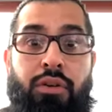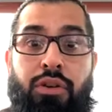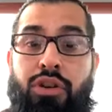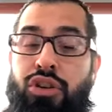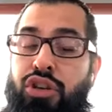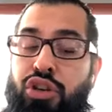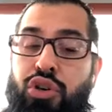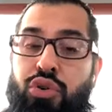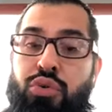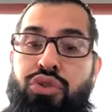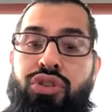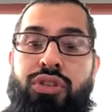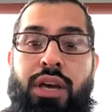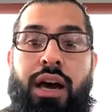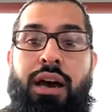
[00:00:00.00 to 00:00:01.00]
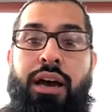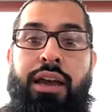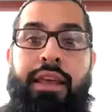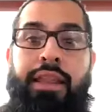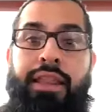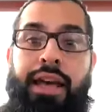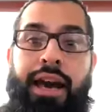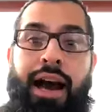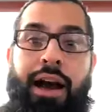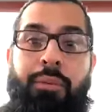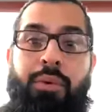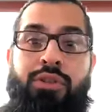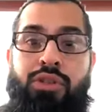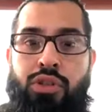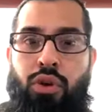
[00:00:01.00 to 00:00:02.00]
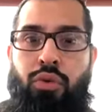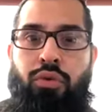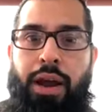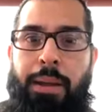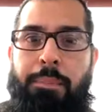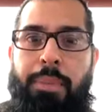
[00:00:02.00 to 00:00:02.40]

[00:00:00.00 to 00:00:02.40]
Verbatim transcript: huge sign that I was in the right